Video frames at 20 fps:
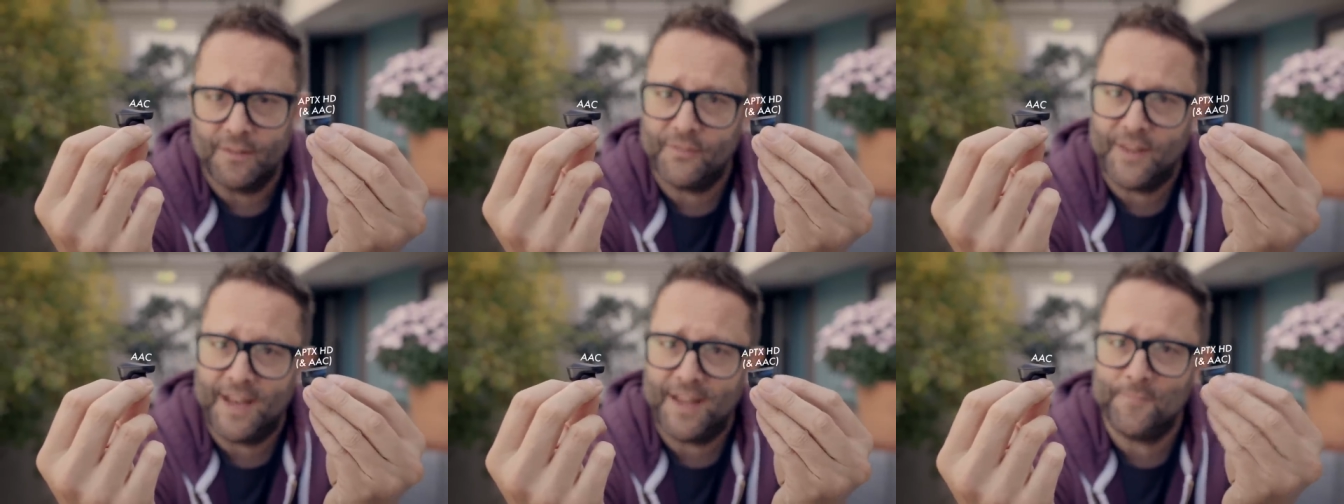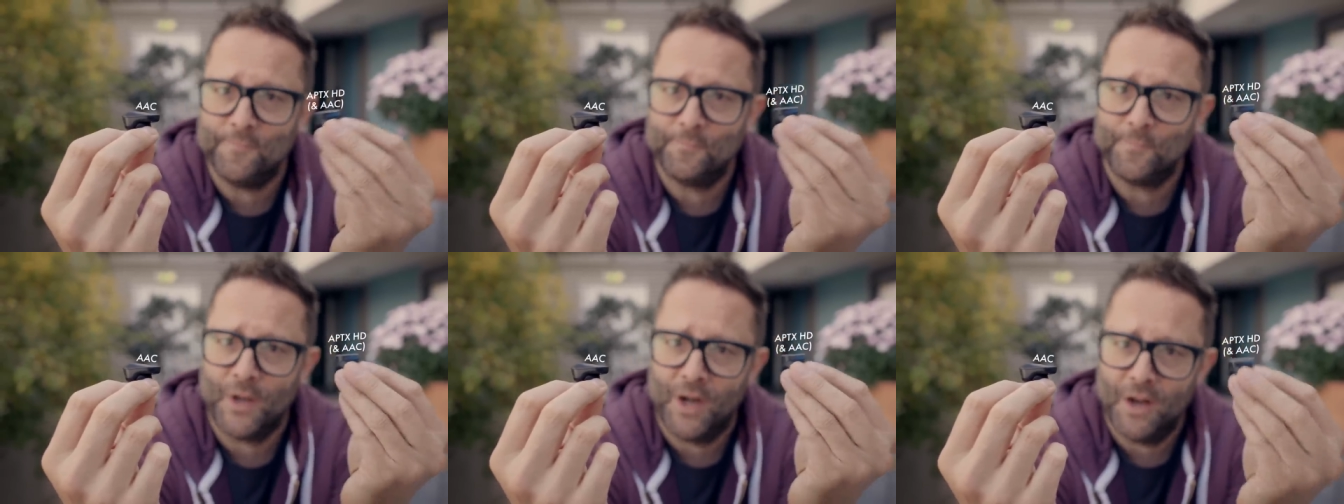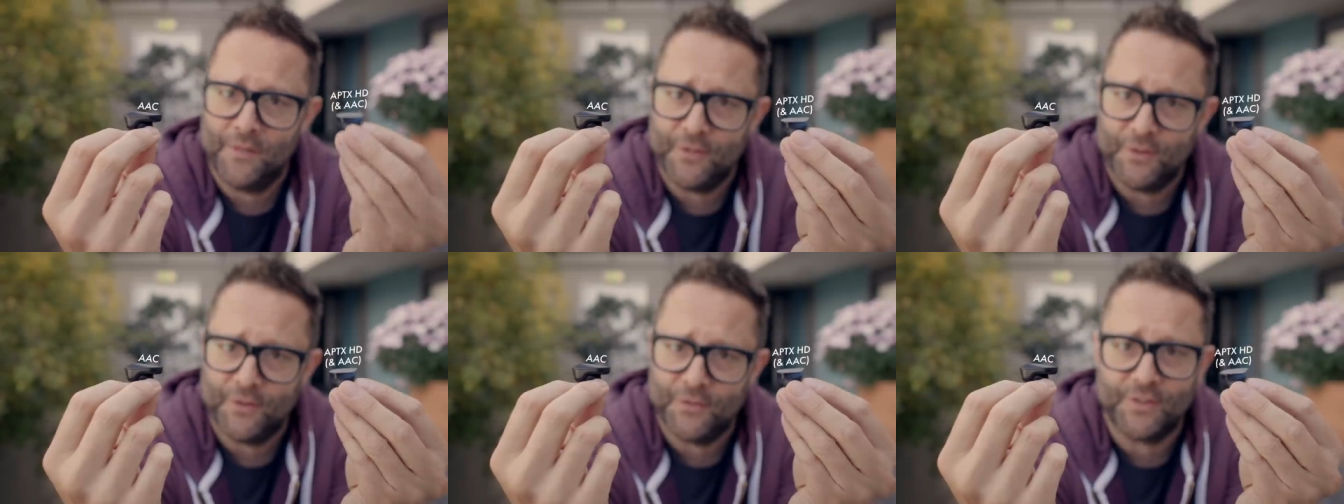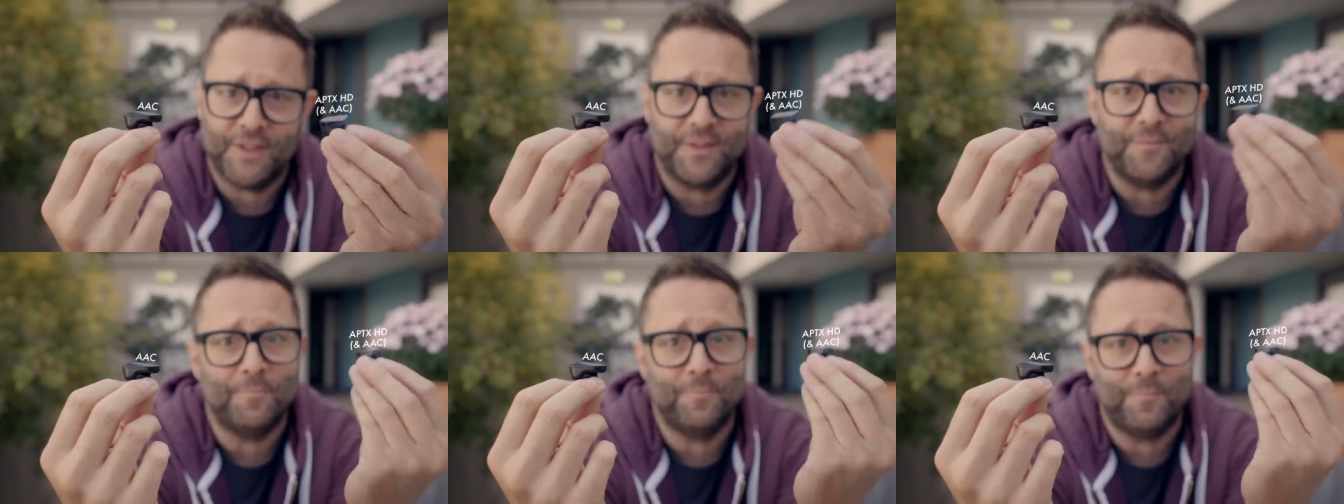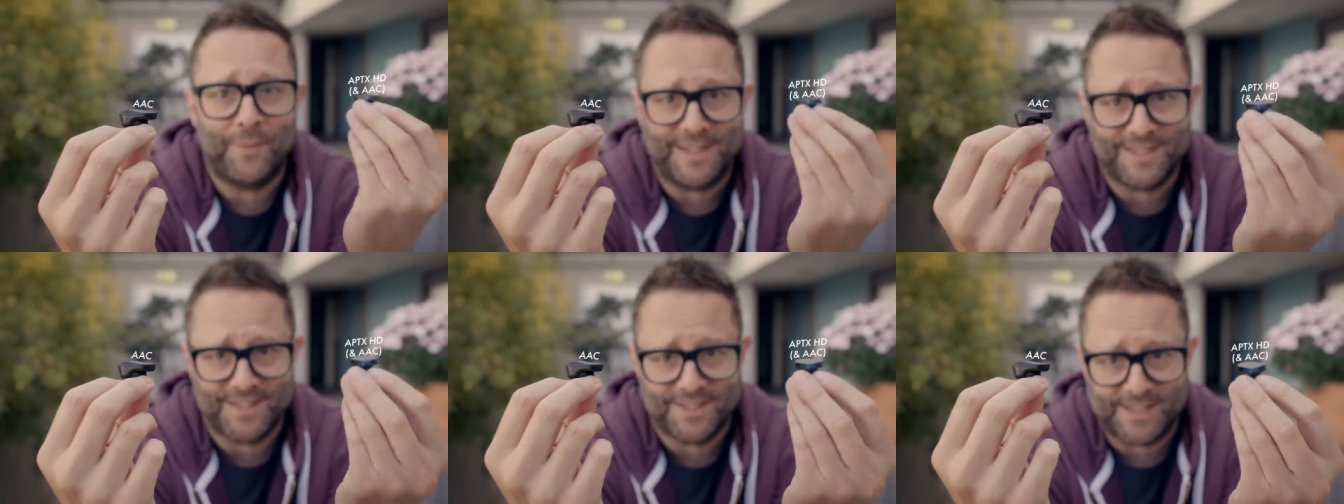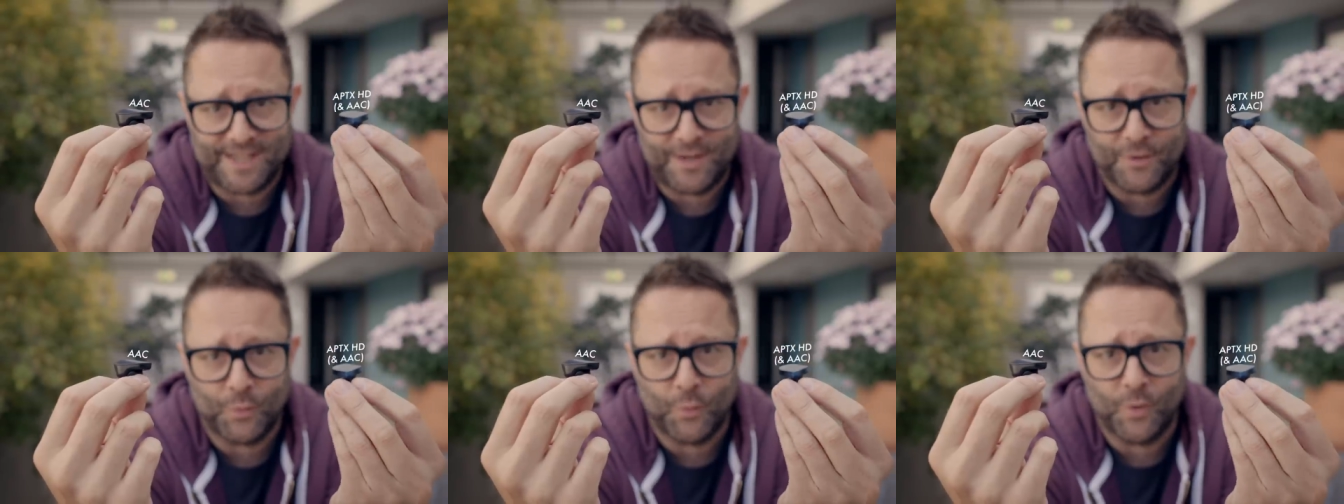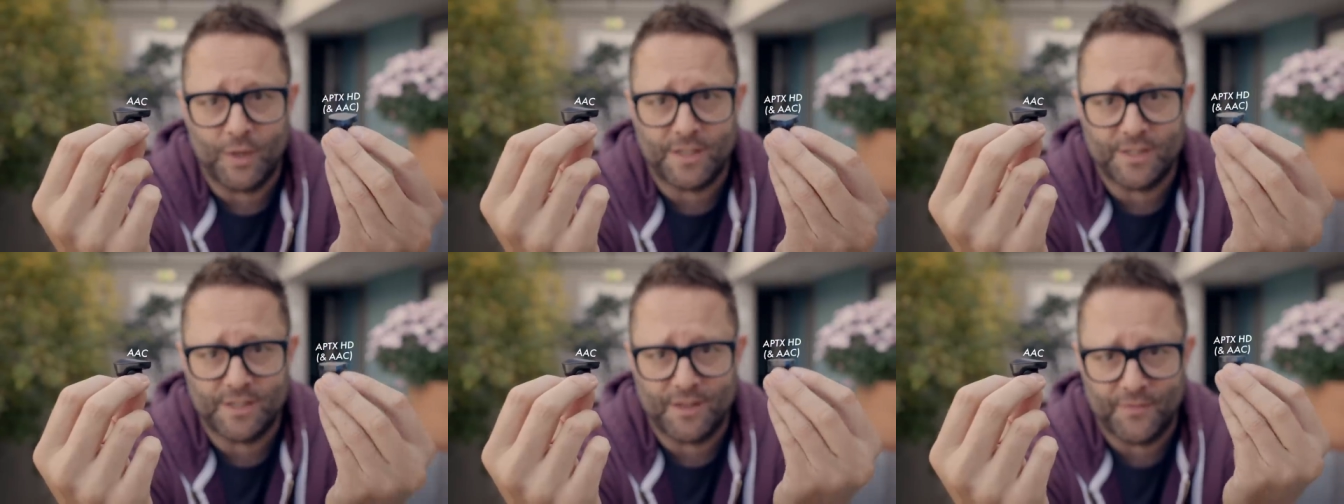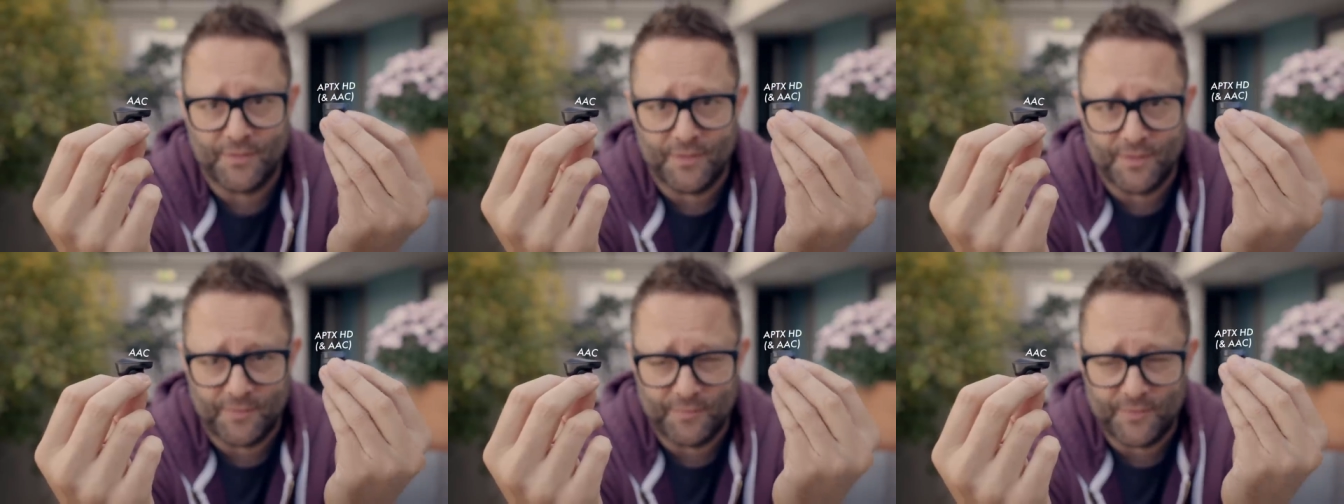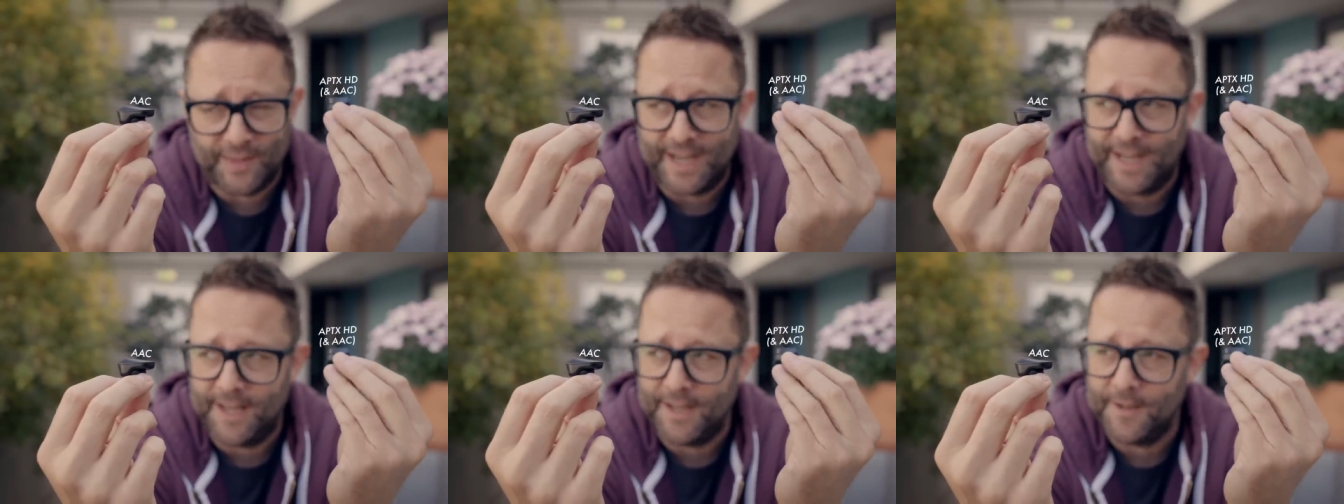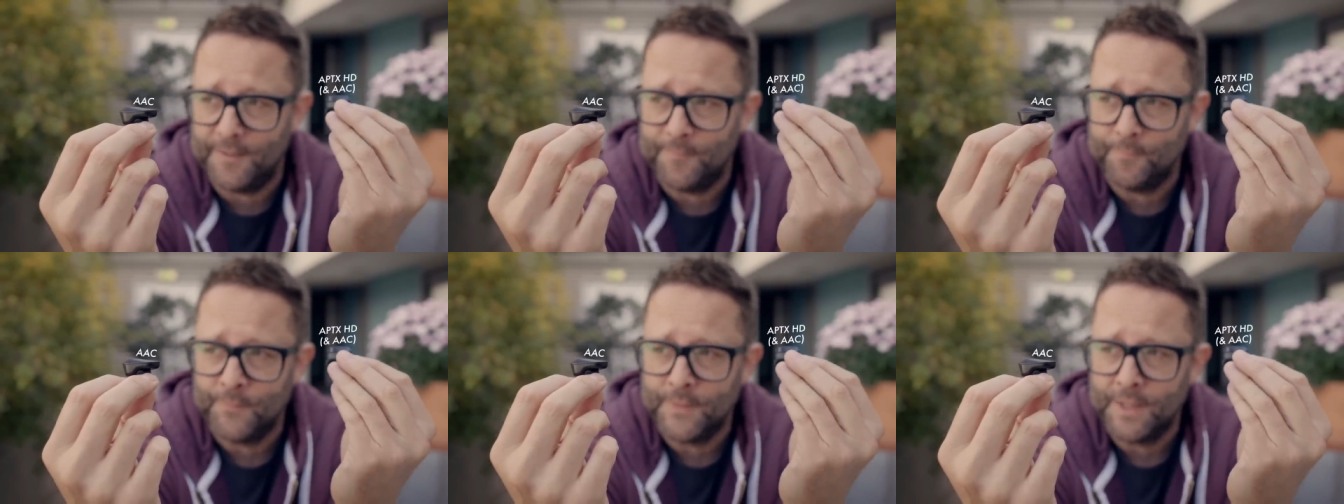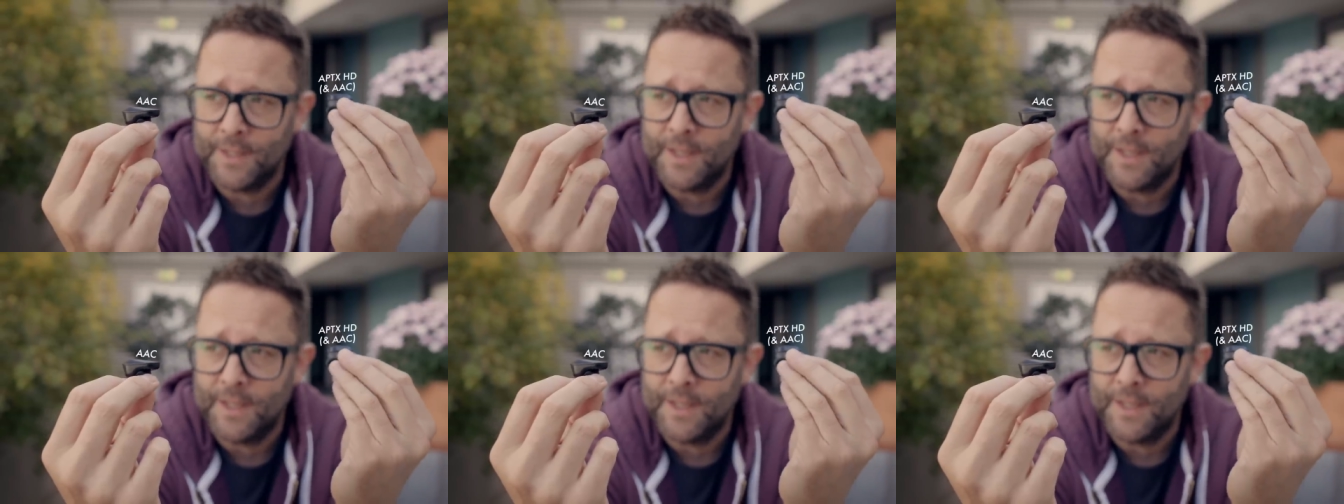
than others and better sound quality than